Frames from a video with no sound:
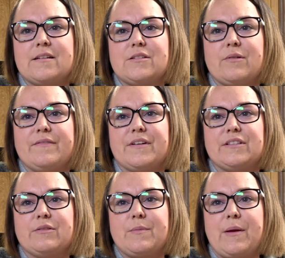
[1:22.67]
So I
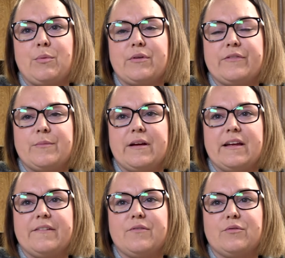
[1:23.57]
filled out the paperwork for
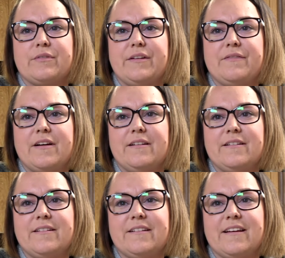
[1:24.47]
my full
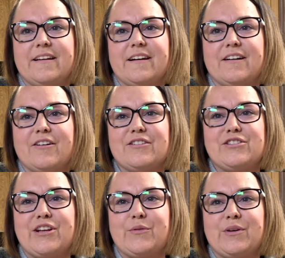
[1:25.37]
refund uh, on
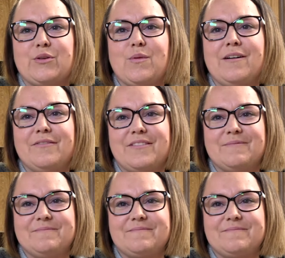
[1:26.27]
January 12th,